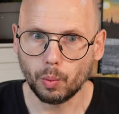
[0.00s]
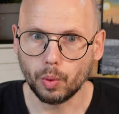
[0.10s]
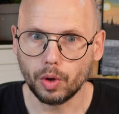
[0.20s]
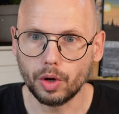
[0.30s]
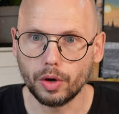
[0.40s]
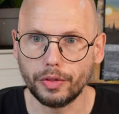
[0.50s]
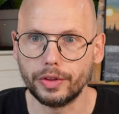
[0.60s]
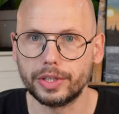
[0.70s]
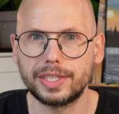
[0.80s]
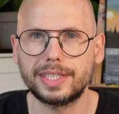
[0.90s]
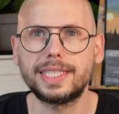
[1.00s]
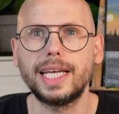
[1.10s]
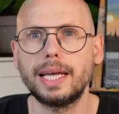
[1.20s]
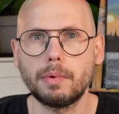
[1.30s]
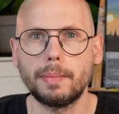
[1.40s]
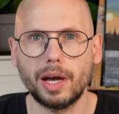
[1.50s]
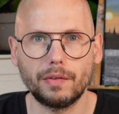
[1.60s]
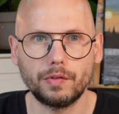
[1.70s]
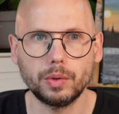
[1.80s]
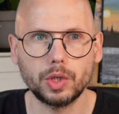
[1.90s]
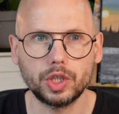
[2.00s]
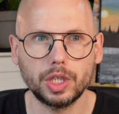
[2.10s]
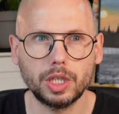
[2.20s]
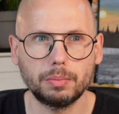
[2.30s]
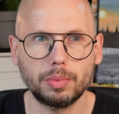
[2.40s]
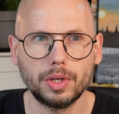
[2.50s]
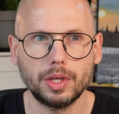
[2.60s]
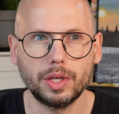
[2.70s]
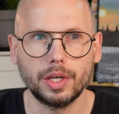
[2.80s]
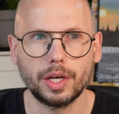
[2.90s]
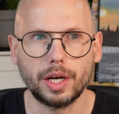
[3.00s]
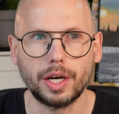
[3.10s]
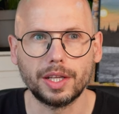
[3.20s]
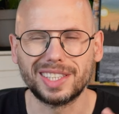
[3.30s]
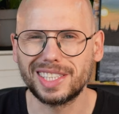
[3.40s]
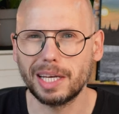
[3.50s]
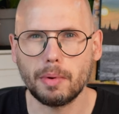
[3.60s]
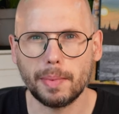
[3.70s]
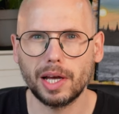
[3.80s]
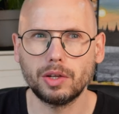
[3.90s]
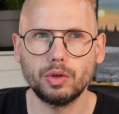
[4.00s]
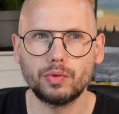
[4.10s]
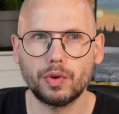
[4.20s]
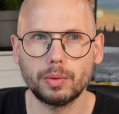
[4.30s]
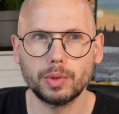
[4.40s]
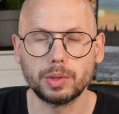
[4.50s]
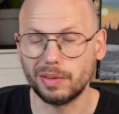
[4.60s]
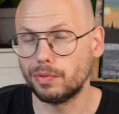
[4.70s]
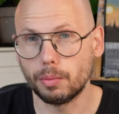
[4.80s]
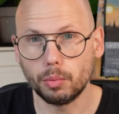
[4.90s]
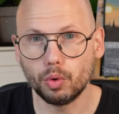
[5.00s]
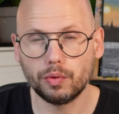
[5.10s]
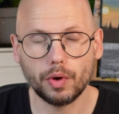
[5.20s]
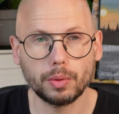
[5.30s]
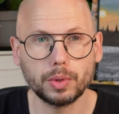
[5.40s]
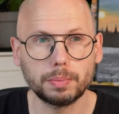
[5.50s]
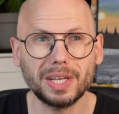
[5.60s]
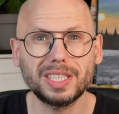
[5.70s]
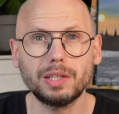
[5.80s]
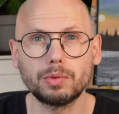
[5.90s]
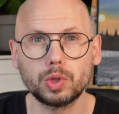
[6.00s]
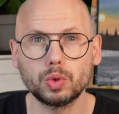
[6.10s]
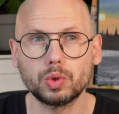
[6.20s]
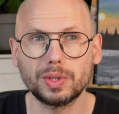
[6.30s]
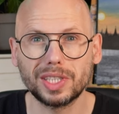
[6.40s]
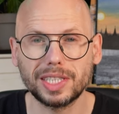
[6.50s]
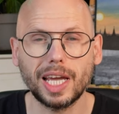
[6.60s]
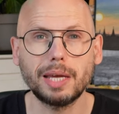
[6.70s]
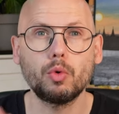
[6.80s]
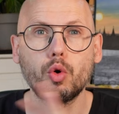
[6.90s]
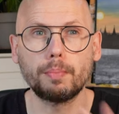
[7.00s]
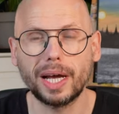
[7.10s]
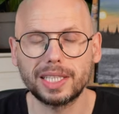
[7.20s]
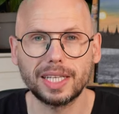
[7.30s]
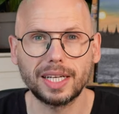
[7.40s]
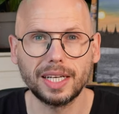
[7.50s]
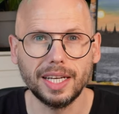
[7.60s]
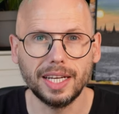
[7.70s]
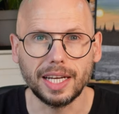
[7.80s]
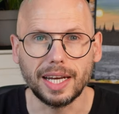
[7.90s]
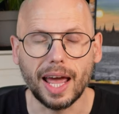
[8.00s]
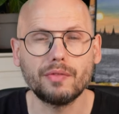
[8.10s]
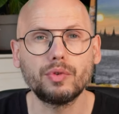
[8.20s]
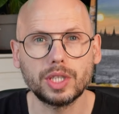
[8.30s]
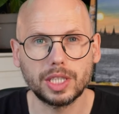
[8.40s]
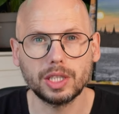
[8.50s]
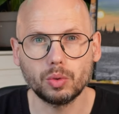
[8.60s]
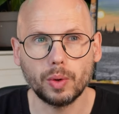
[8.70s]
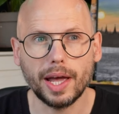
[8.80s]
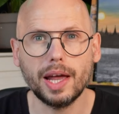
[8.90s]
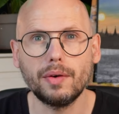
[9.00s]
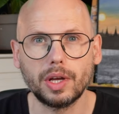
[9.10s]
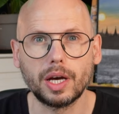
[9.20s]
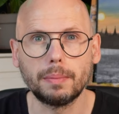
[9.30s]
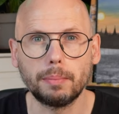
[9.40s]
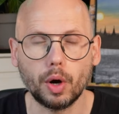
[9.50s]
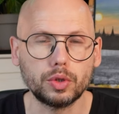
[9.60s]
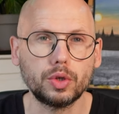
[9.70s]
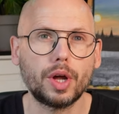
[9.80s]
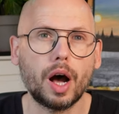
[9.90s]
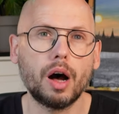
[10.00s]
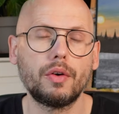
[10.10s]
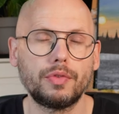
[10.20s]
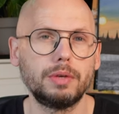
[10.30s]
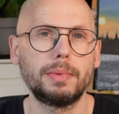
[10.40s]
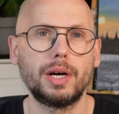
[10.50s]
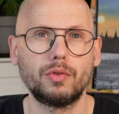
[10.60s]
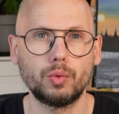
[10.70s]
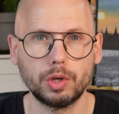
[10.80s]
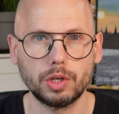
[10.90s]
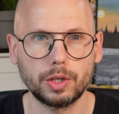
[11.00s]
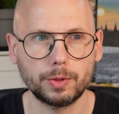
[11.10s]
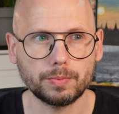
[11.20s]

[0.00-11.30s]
were the same amount of viewership, uh, the same amount of new followers, if not more followers. Basically, the results were the same or better in every single area, but I'd done half the amount of work.